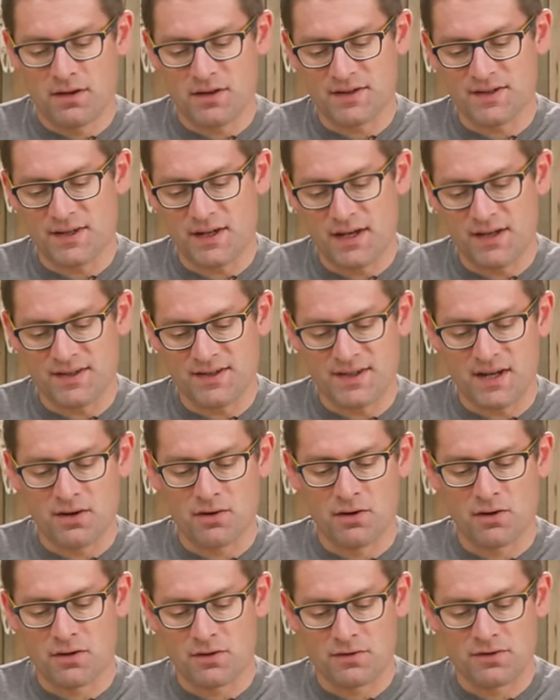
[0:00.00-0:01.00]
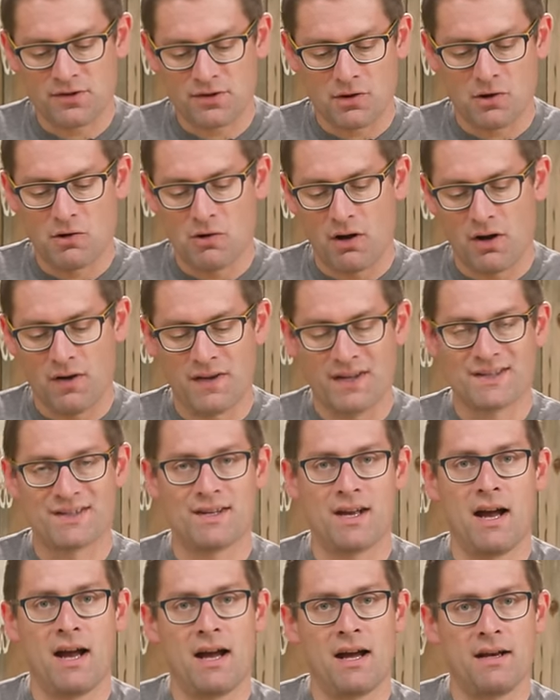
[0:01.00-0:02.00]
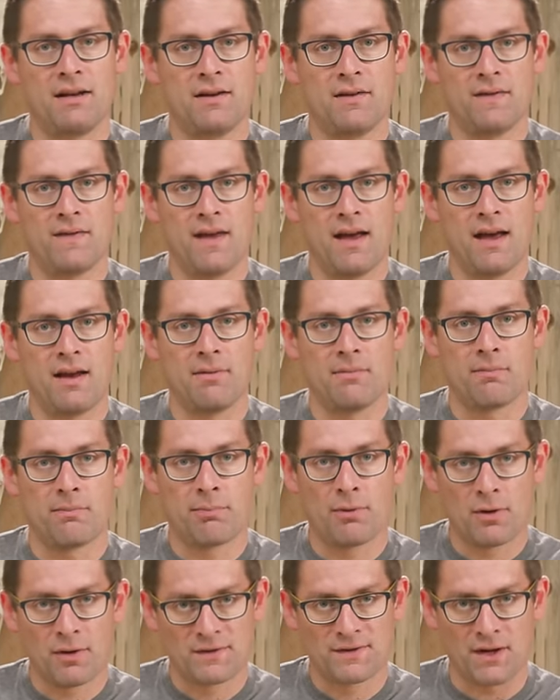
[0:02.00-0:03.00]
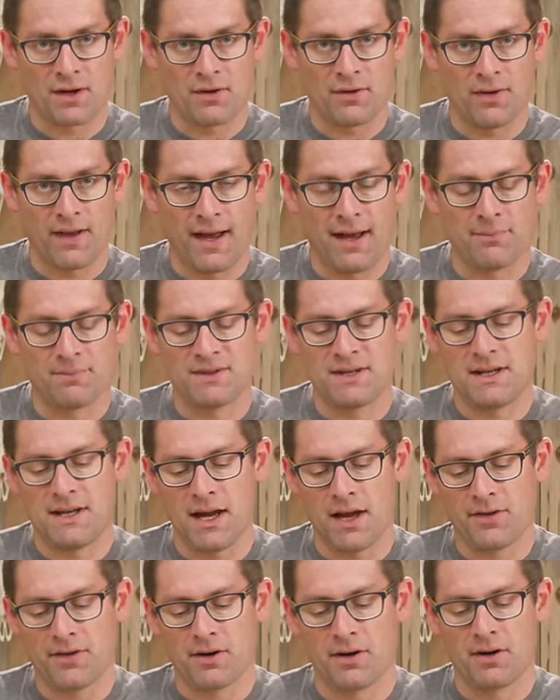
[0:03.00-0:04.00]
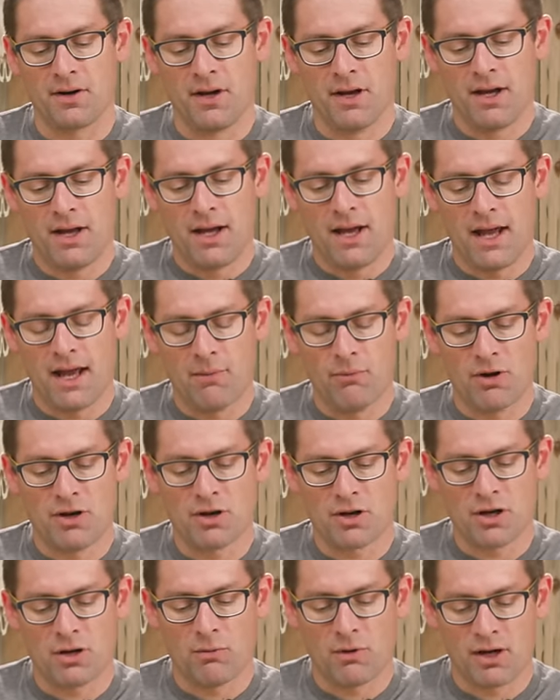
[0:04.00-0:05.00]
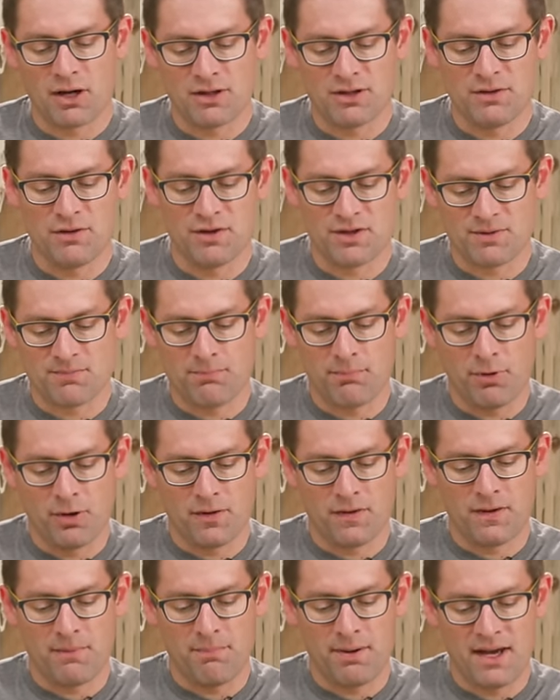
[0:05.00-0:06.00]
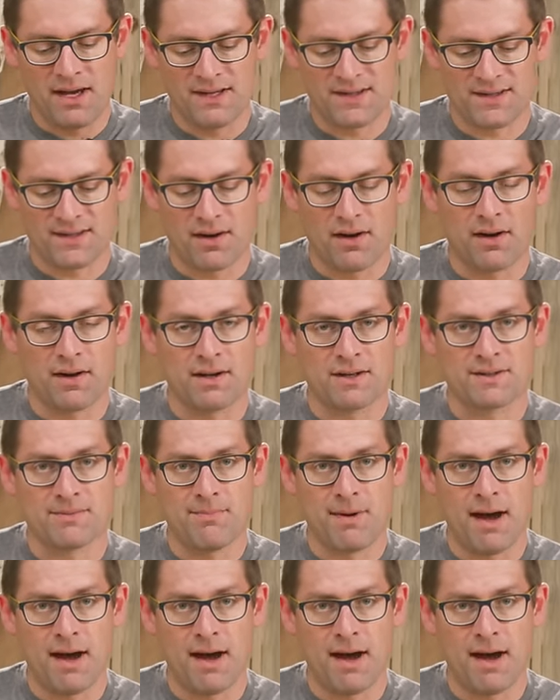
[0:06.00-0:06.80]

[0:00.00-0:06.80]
There's a single screw on the side that pulls a clamp together. And what you're gonna to want to do is put the base on its